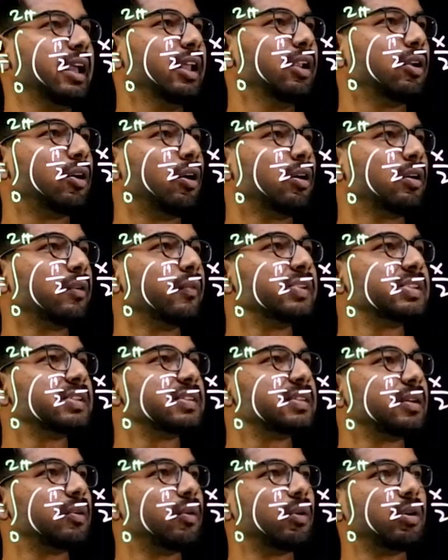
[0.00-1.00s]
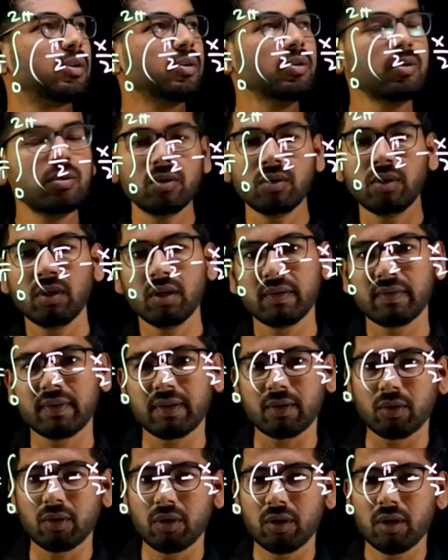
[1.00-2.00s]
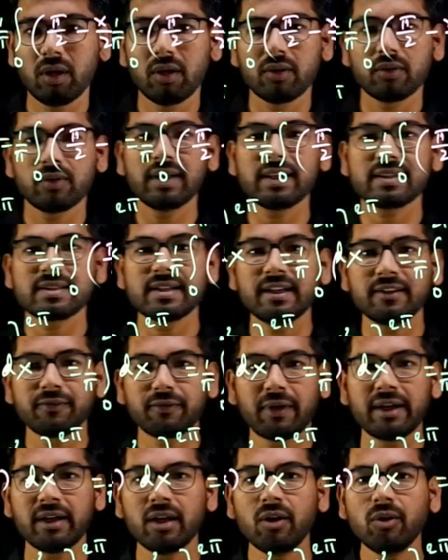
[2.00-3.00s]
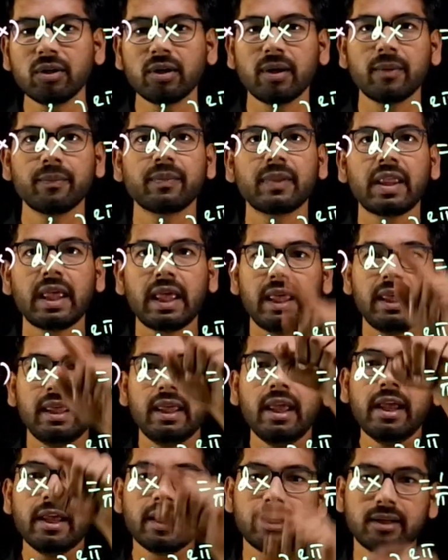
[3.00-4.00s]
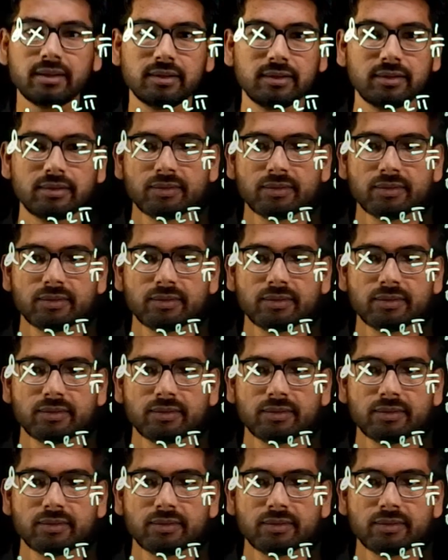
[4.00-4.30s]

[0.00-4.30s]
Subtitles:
a0 which is equal to 0. So next let's find out an.